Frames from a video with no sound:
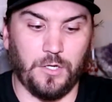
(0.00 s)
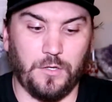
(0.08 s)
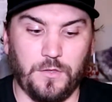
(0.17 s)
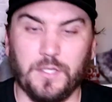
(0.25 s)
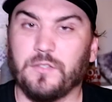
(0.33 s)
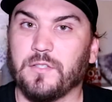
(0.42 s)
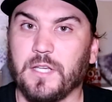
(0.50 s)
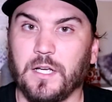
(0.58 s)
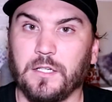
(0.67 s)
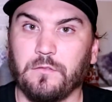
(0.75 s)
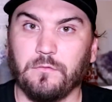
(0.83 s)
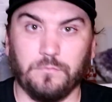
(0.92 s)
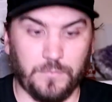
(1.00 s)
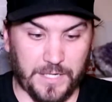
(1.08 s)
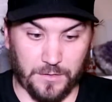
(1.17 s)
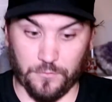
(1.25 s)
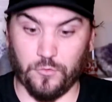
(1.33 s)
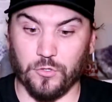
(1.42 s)
this gun,
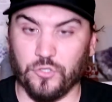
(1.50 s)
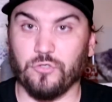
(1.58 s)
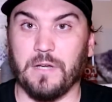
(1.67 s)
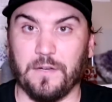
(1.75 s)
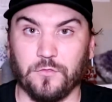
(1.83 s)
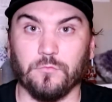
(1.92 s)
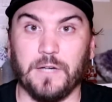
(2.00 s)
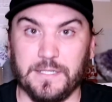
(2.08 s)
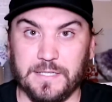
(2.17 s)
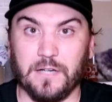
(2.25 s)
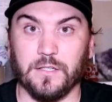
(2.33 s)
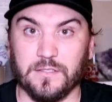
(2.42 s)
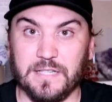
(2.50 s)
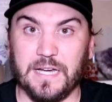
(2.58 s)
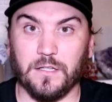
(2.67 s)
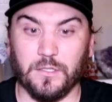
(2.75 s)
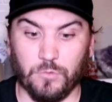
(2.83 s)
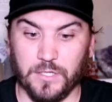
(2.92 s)
and of course you have to write down
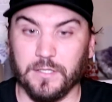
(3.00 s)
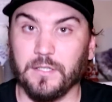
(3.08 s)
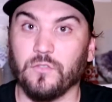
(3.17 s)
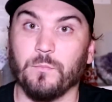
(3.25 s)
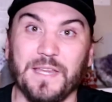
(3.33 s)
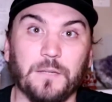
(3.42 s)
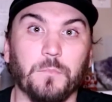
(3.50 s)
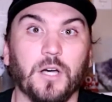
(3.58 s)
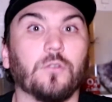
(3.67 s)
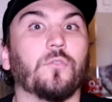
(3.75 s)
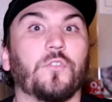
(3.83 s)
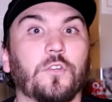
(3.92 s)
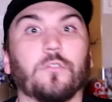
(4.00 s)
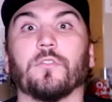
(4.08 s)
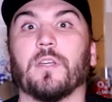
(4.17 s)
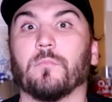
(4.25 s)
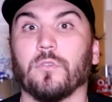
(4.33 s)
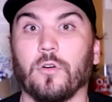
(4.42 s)
exactly what it is, make, model, serial
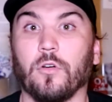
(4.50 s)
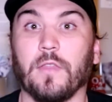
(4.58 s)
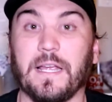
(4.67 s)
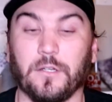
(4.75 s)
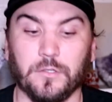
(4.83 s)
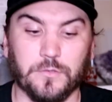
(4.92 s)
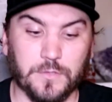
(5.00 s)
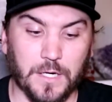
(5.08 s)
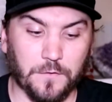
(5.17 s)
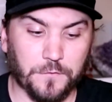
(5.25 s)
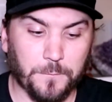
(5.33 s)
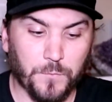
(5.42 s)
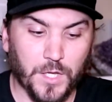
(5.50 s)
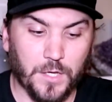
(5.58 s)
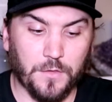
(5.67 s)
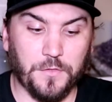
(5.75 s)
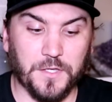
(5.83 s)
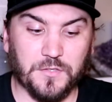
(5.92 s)
number, all that good stuff.
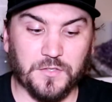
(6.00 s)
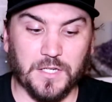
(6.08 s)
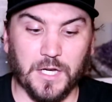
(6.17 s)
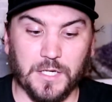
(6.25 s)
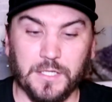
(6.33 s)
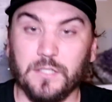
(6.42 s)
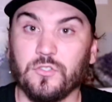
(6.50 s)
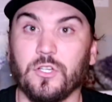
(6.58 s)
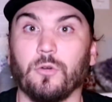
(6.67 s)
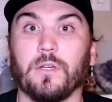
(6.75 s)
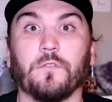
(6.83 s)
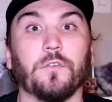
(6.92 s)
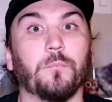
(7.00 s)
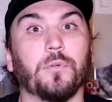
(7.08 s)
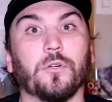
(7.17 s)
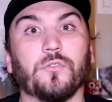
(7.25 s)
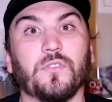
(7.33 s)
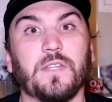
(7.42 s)
This gun is going from
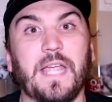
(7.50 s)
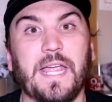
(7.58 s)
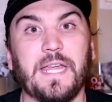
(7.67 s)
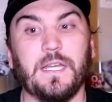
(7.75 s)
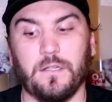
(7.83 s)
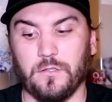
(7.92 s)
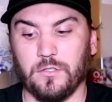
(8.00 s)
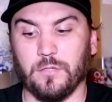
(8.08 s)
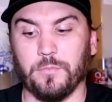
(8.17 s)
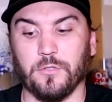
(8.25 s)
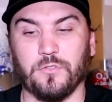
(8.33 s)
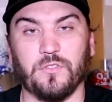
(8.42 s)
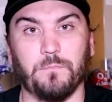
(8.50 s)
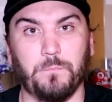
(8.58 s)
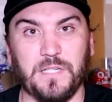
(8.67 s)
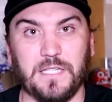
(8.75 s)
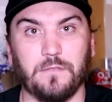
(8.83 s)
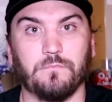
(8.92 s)
person A to person
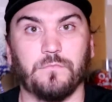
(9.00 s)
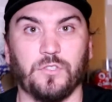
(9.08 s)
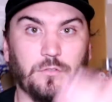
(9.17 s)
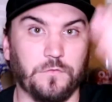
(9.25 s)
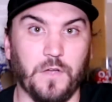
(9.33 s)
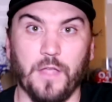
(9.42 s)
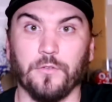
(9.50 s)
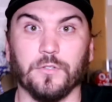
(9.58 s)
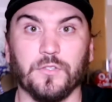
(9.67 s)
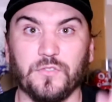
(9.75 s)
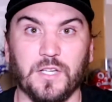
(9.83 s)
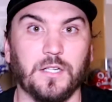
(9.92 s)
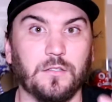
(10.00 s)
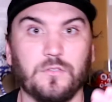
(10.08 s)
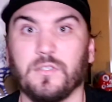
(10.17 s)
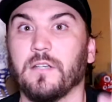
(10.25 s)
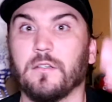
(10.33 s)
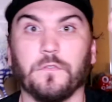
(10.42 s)
B, so father to son,
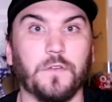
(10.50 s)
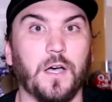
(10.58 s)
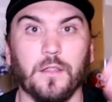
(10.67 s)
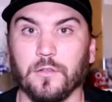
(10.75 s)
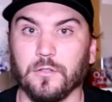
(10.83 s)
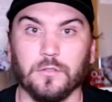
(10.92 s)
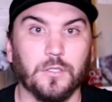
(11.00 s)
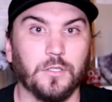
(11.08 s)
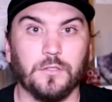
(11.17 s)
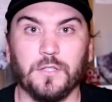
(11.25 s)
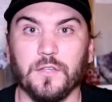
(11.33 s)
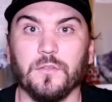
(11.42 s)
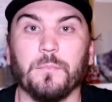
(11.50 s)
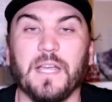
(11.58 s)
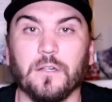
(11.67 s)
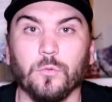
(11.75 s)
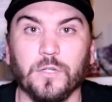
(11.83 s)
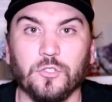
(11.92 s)
son to father, doesn't
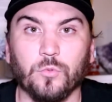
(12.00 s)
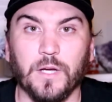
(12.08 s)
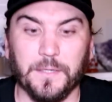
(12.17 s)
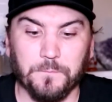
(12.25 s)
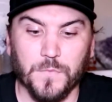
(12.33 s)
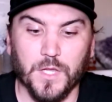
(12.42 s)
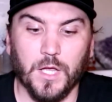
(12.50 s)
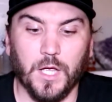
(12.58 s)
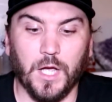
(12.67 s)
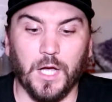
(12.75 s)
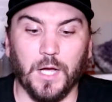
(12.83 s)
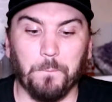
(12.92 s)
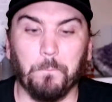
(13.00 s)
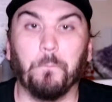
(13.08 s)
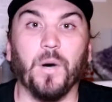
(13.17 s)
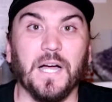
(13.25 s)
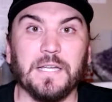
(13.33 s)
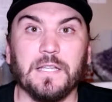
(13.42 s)
matter which way.
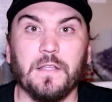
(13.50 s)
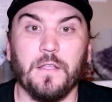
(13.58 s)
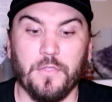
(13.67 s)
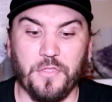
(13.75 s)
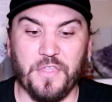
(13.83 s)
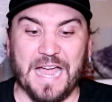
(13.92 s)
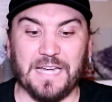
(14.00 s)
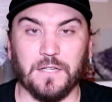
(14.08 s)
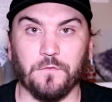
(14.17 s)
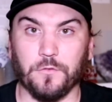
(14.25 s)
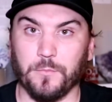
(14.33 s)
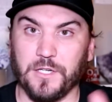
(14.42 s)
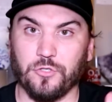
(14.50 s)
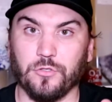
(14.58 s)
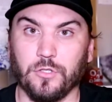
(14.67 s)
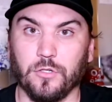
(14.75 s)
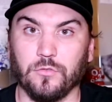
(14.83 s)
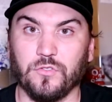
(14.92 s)
But that
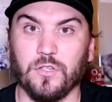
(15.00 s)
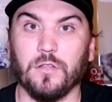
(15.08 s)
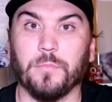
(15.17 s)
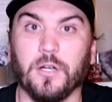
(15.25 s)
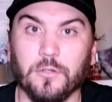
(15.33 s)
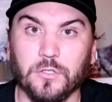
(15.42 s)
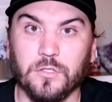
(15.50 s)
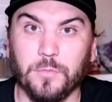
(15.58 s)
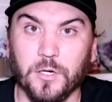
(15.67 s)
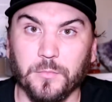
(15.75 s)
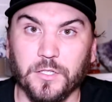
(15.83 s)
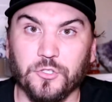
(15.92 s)
information goes to the Department of